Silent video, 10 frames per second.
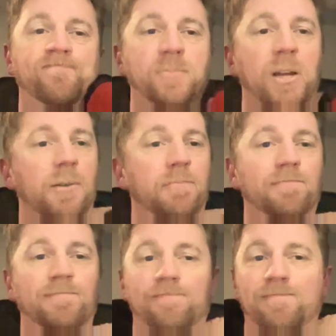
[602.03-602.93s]
Yeah,
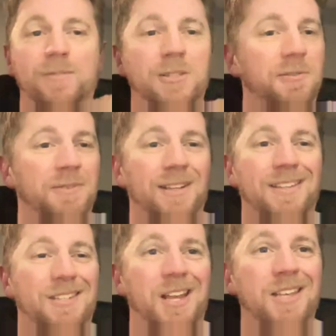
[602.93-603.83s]
it
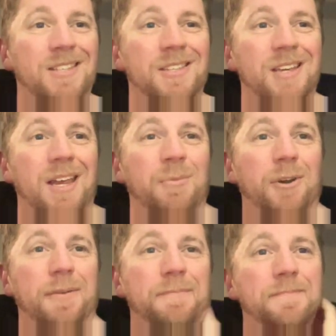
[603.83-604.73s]
stays the same, right?